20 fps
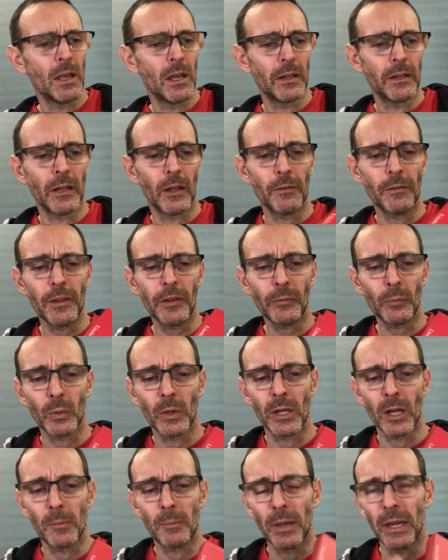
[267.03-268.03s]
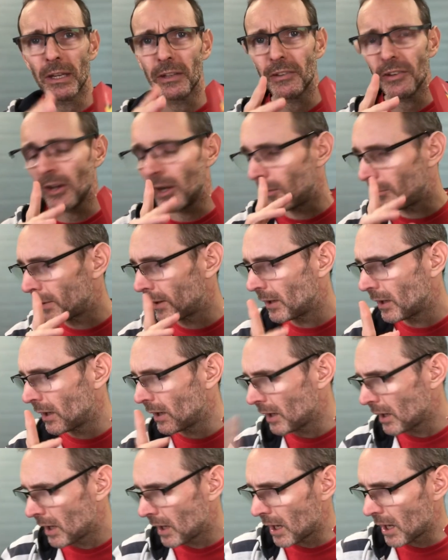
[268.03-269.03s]
Now this one I picked up
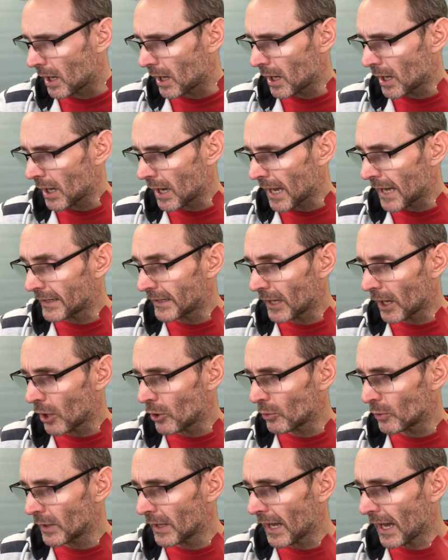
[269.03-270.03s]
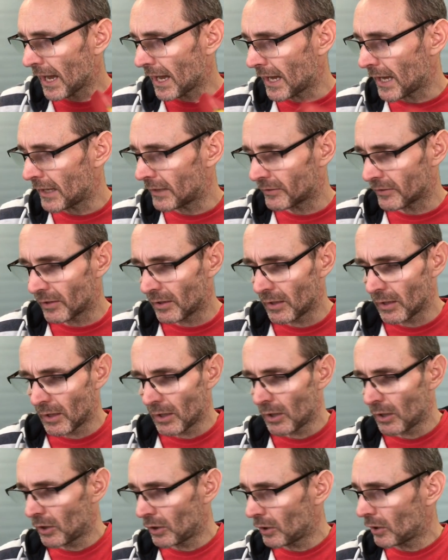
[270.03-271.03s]
and it only had
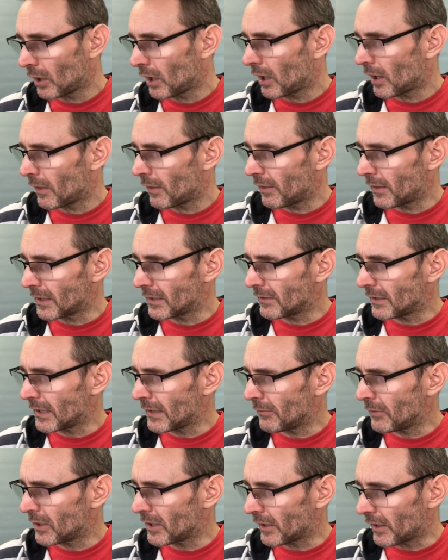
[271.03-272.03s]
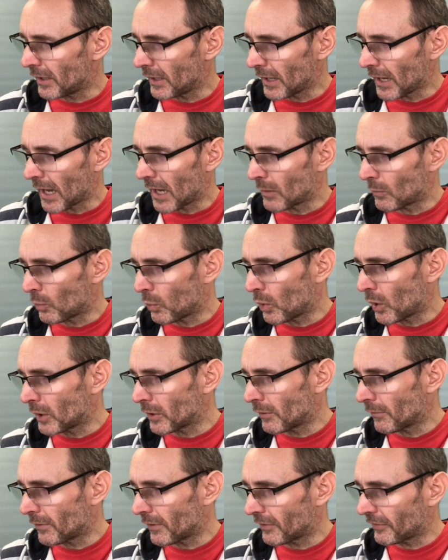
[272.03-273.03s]
the DVD and one
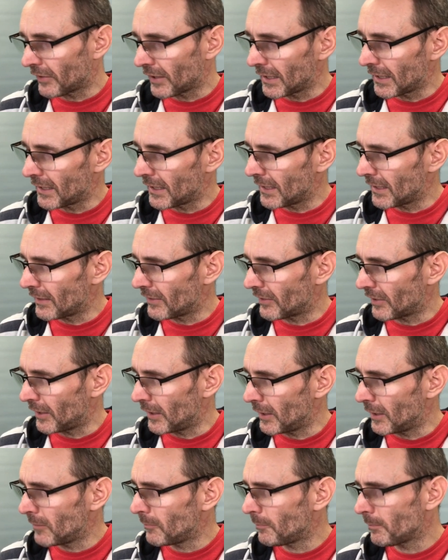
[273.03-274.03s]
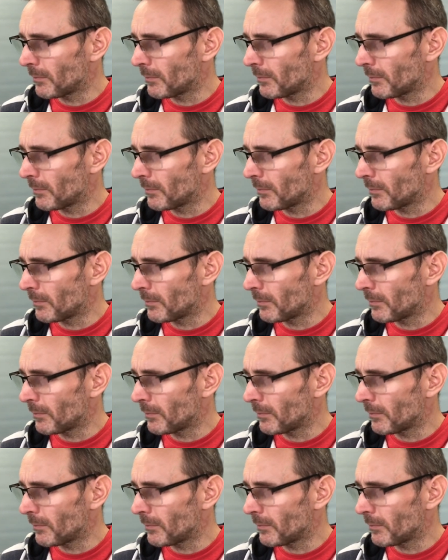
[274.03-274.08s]
of the CDs in,